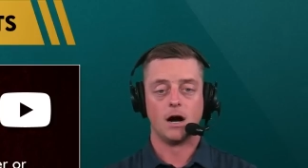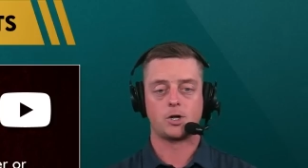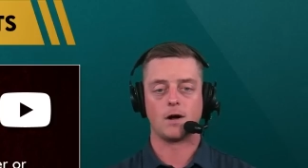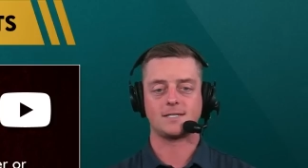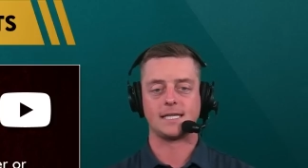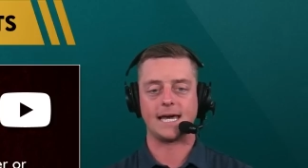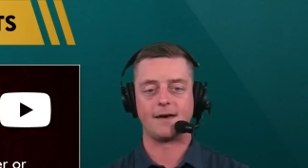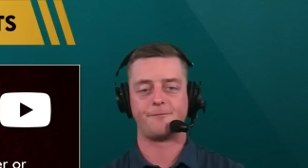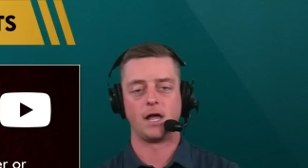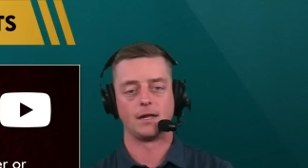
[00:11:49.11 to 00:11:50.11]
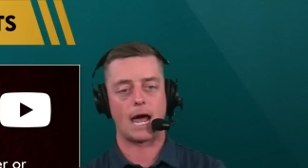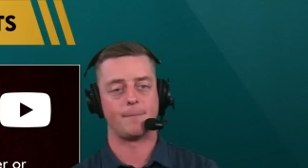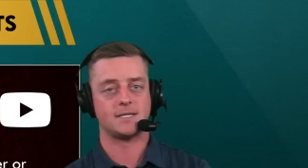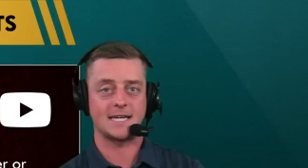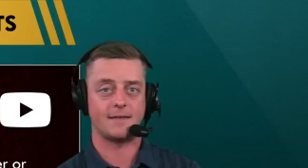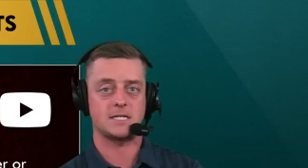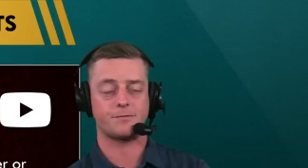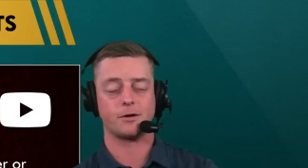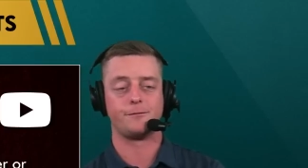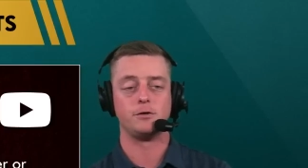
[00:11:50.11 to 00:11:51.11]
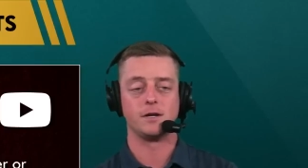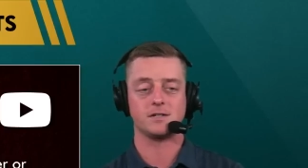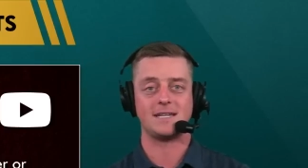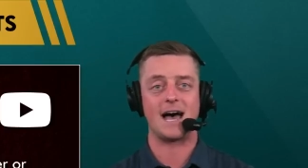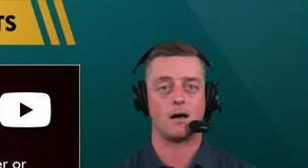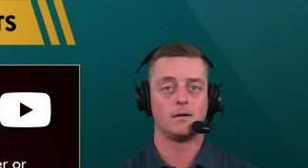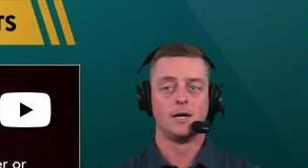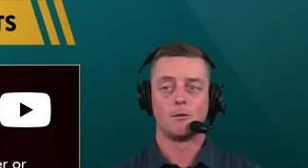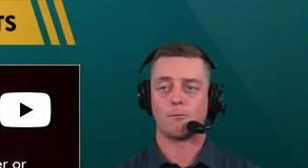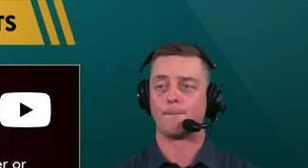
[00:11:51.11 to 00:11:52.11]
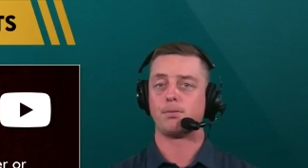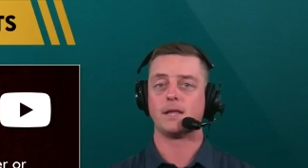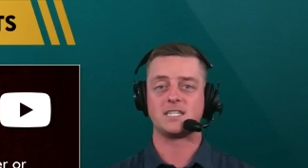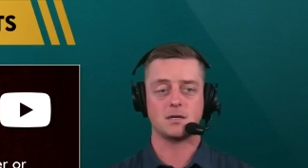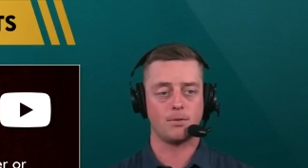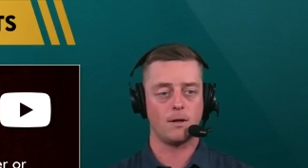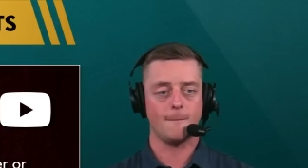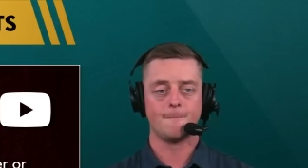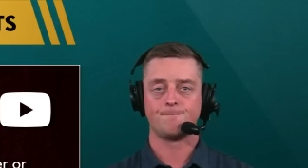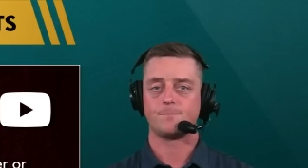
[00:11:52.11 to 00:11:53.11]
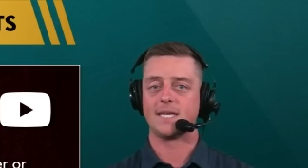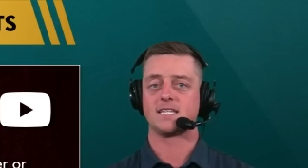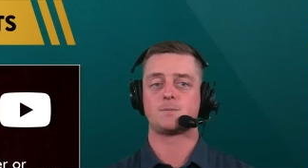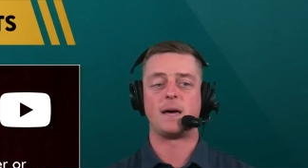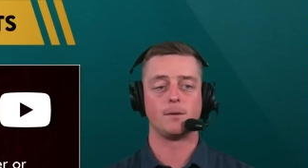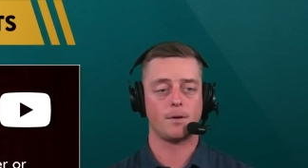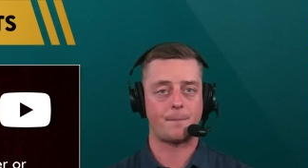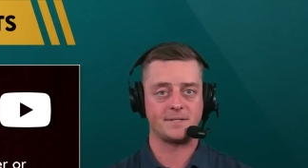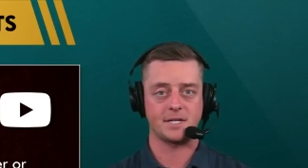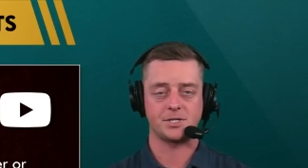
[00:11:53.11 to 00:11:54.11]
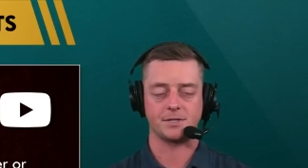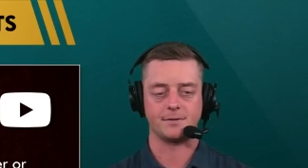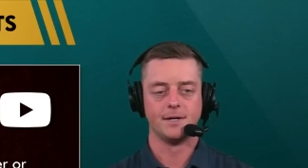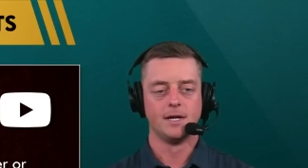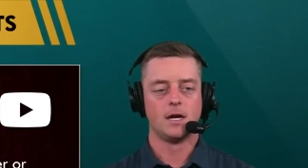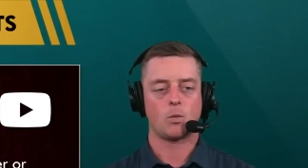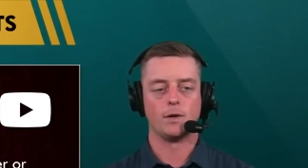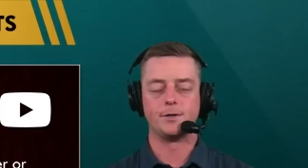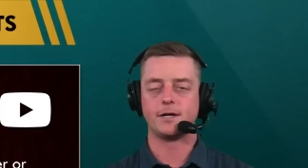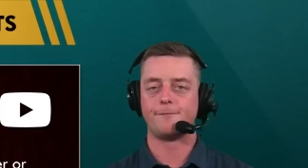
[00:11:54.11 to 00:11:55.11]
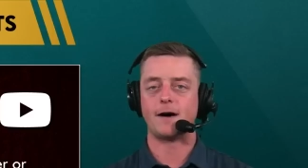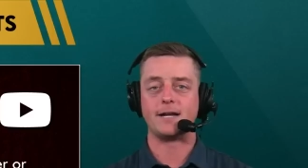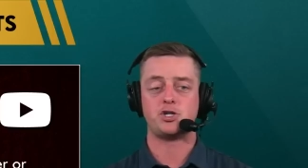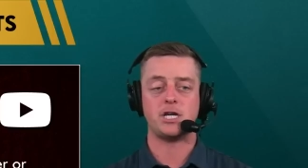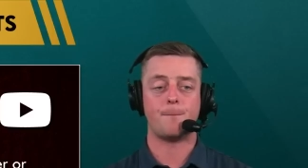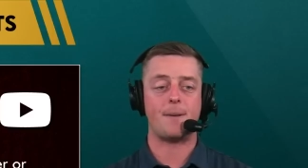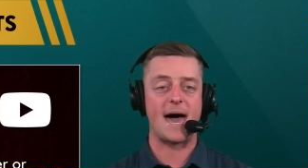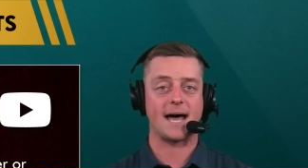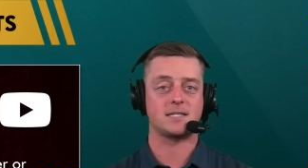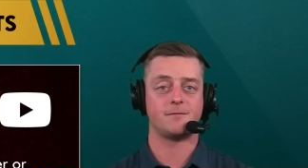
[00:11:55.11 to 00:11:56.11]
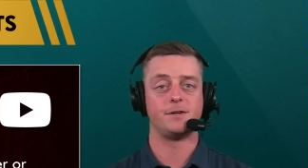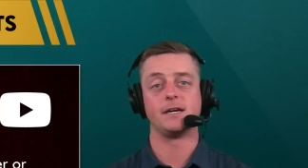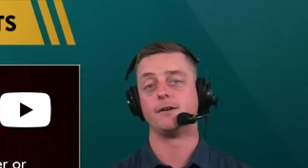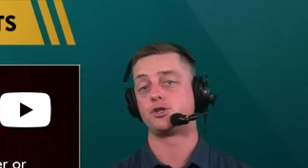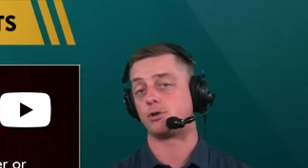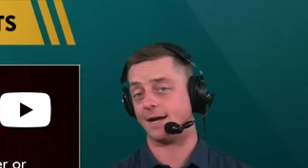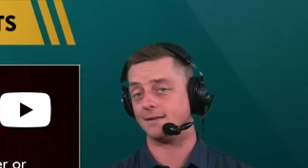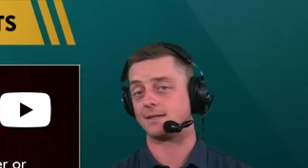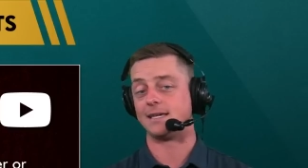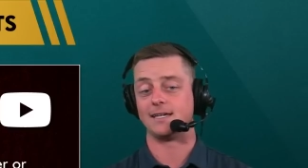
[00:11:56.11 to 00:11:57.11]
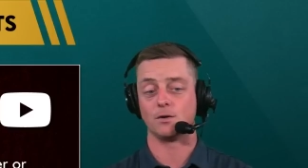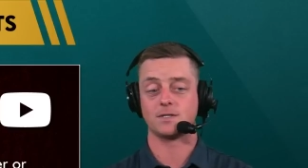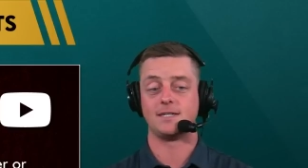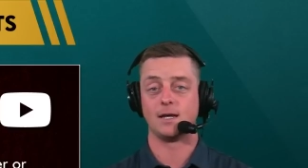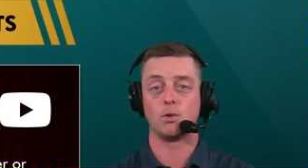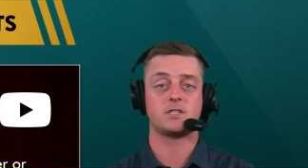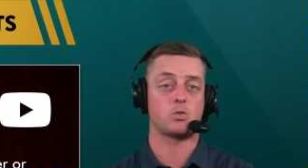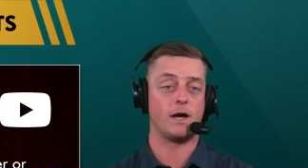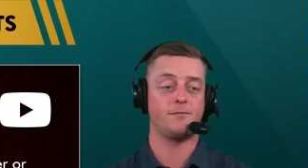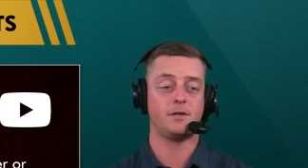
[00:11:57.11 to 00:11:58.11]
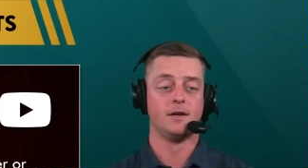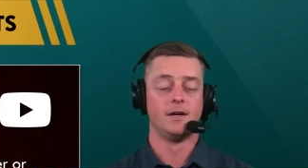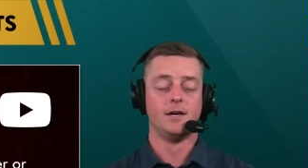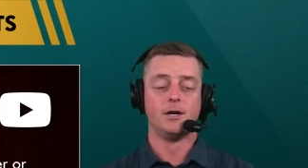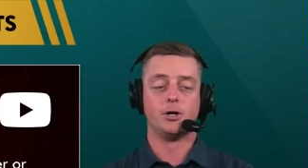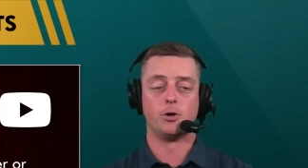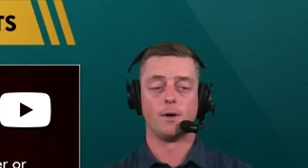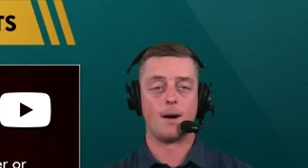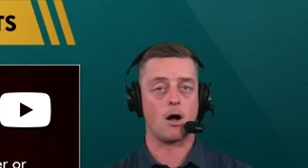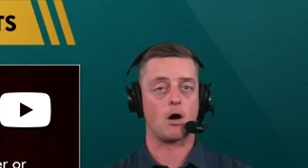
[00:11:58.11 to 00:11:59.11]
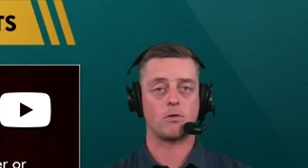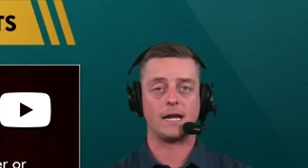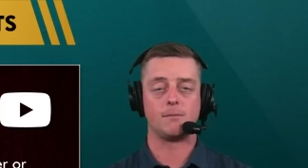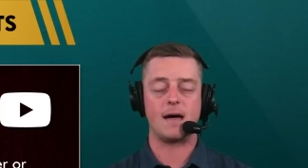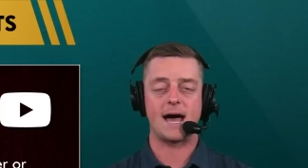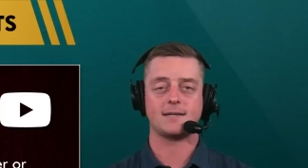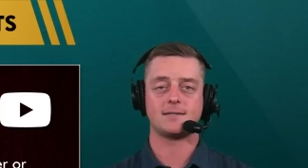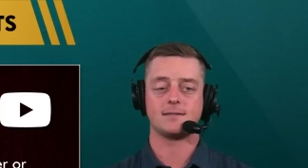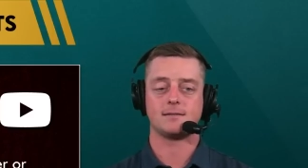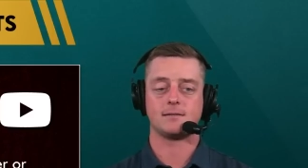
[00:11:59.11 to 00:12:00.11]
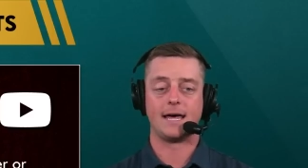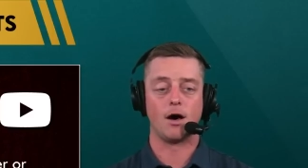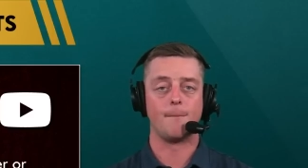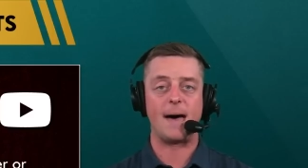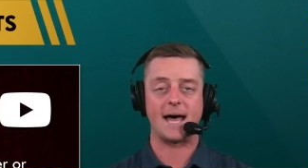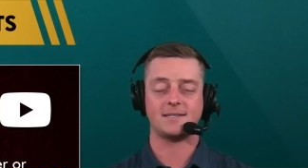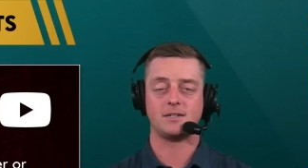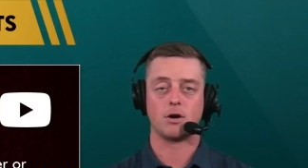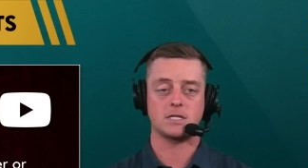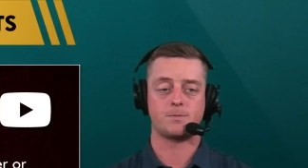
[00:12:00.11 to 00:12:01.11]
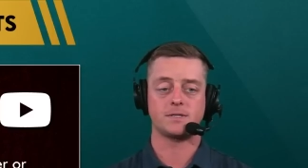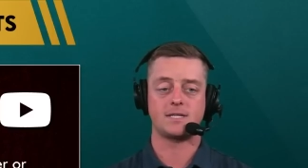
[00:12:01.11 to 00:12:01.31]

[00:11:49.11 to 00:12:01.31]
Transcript: across the NFL, and I've been saying this for a few years now replaceable, expendable position where you can find cheap backs via a trade like the Eagles did with Swift, who, among all running backs, led all backs in yards per